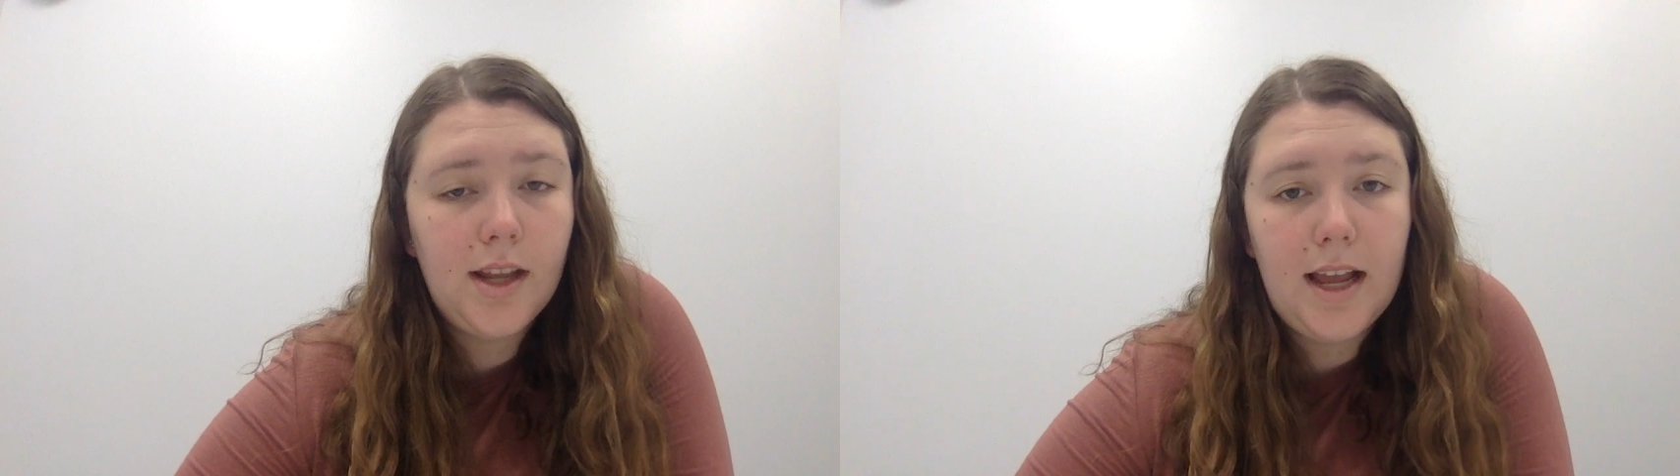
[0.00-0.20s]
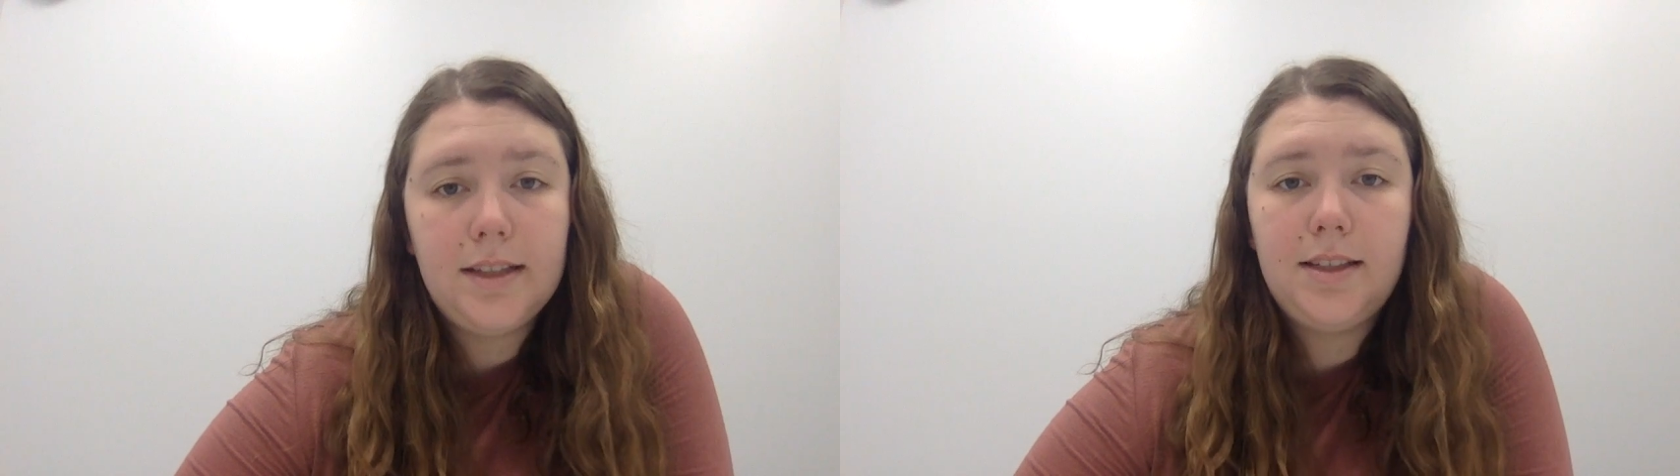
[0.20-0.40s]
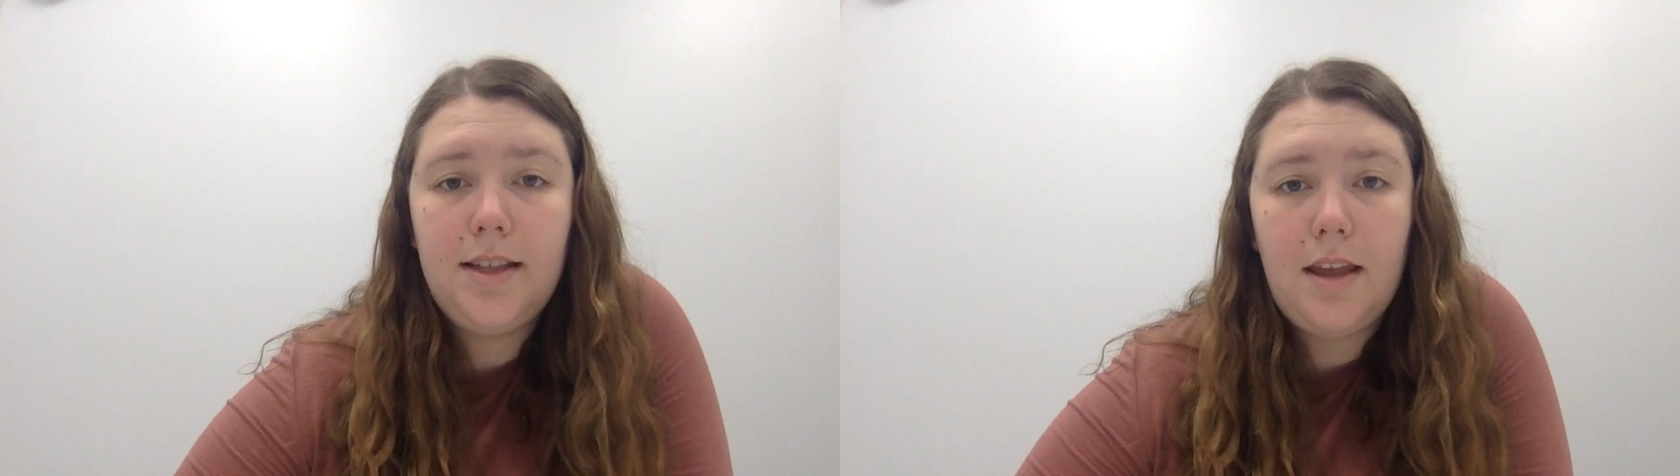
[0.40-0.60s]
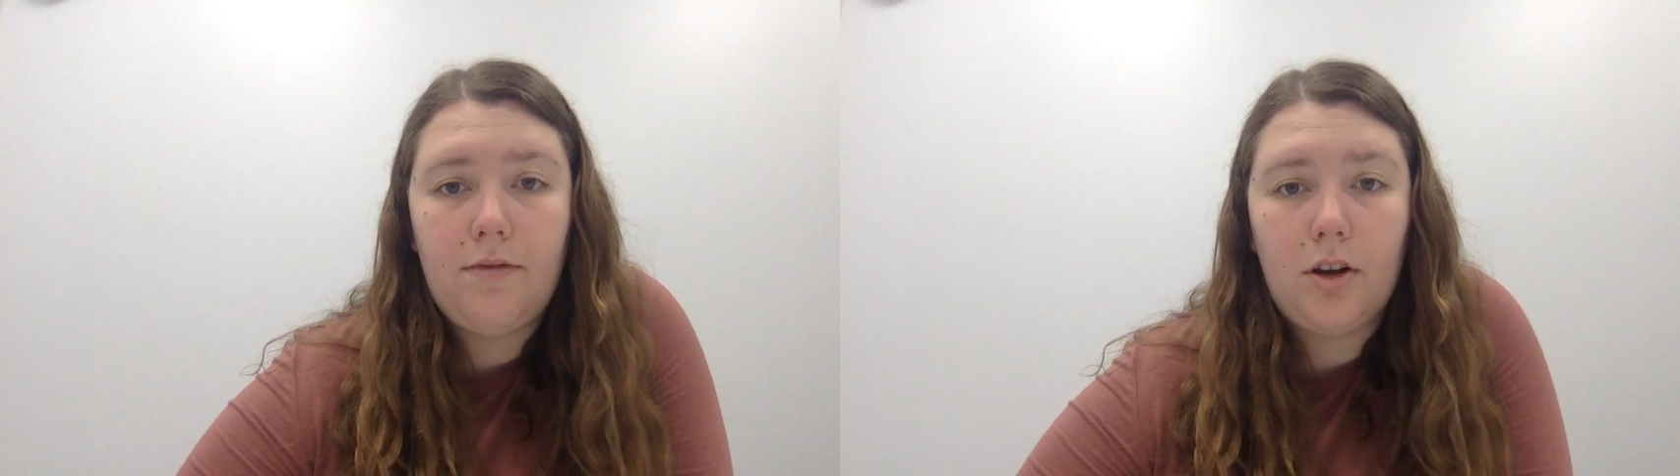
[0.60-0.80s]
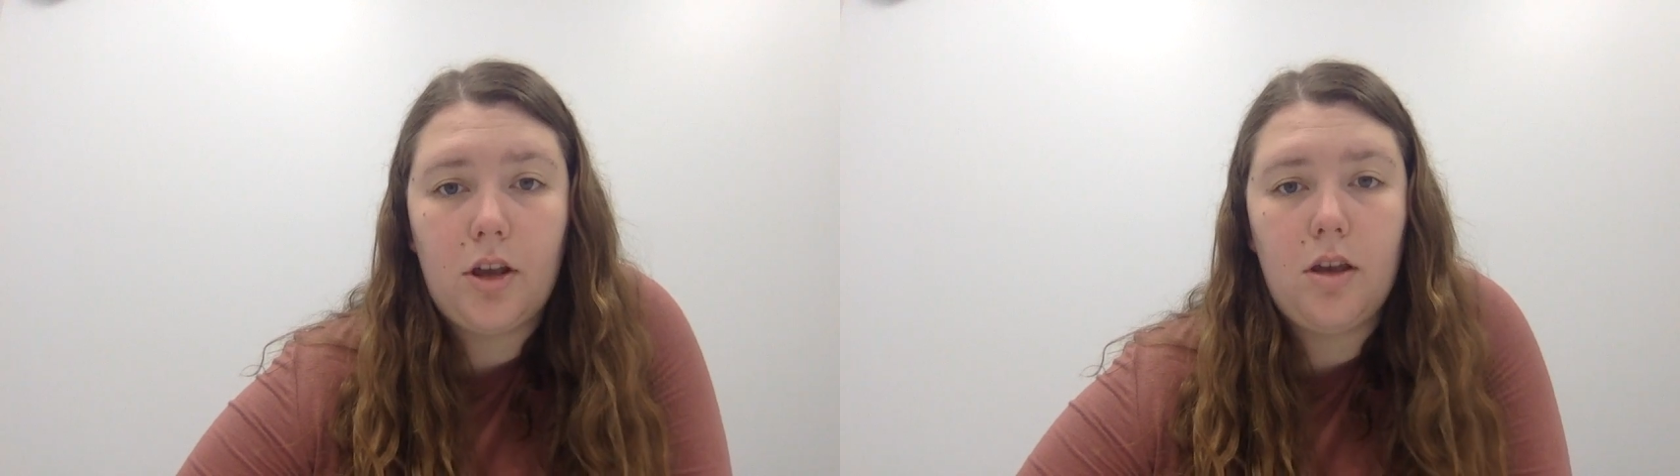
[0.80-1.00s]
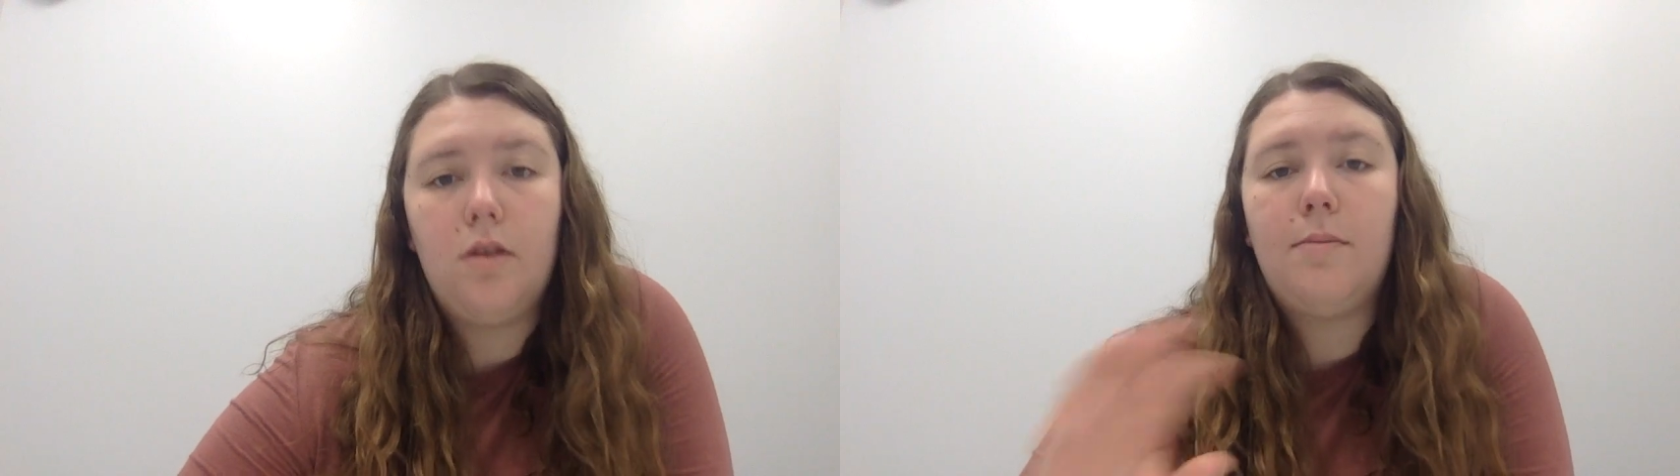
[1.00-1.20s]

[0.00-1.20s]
and C for cue